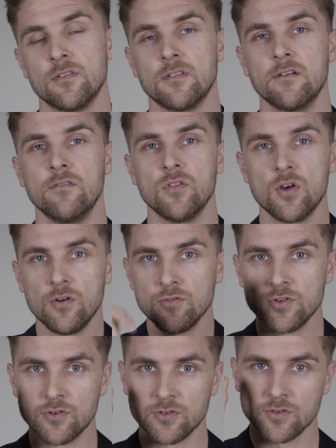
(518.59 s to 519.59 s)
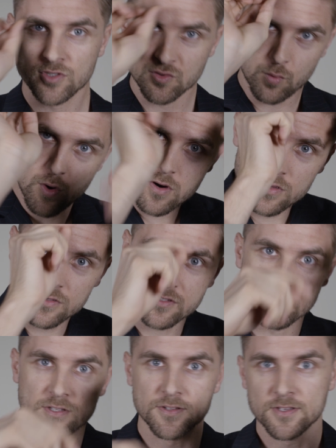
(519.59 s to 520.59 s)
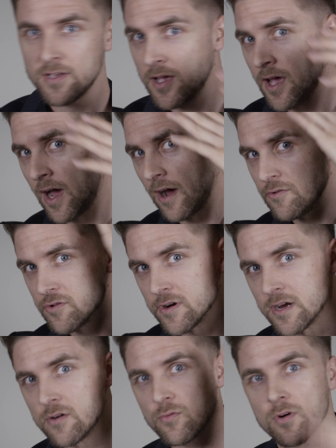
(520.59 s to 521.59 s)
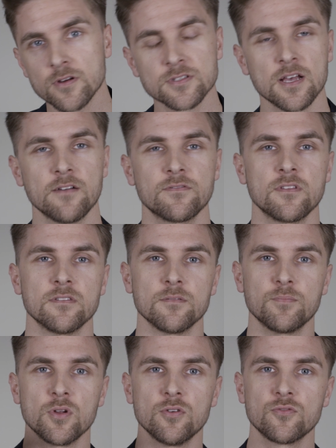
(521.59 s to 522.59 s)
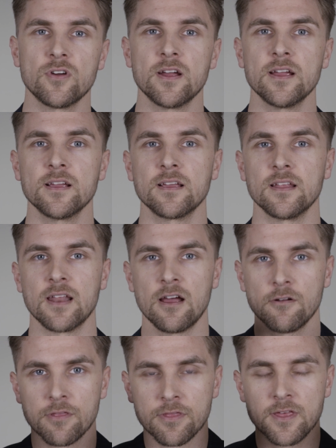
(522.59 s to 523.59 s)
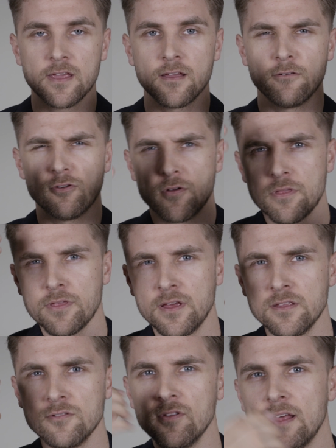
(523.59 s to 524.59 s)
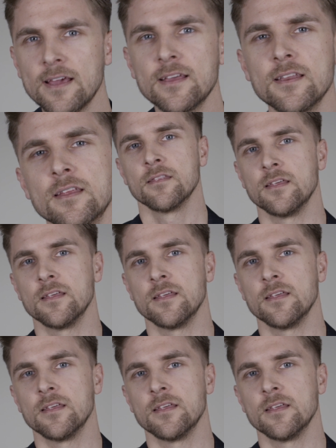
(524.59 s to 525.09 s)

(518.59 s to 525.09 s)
They'll know your swirls and how your hair works after the blow drying and how thick or thin you like it.